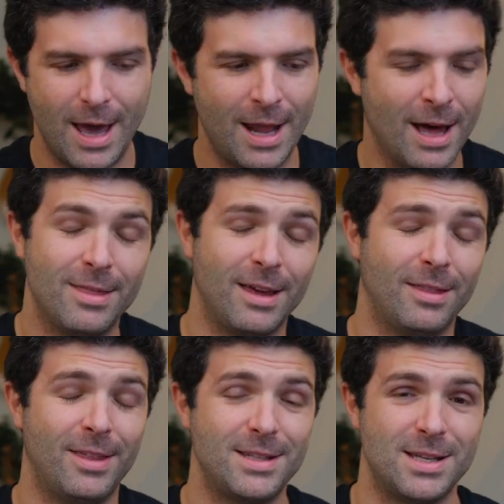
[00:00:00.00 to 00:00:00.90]
And I
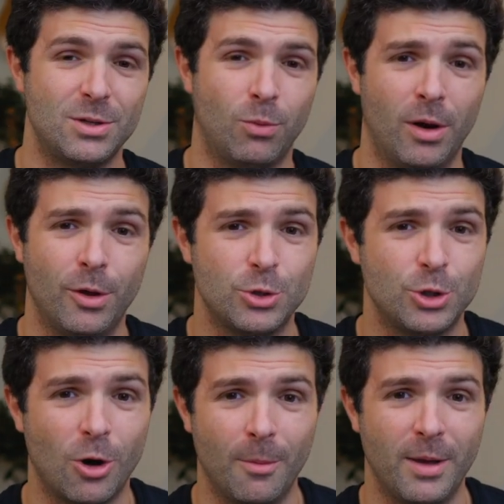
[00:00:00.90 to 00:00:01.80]
think this is one of those
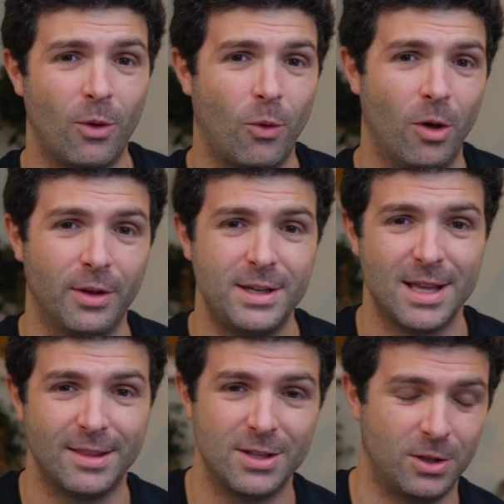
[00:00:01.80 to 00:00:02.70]
charming qualities
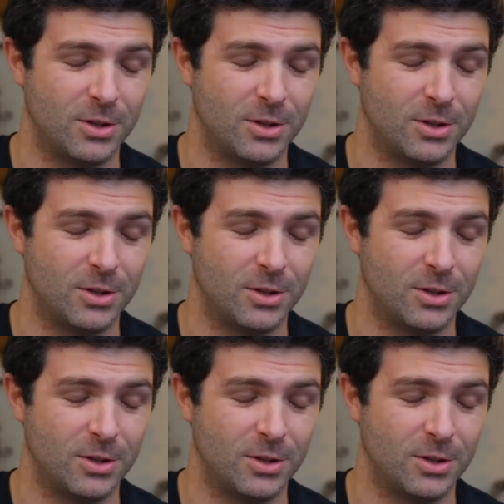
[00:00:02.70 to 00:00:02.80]
that this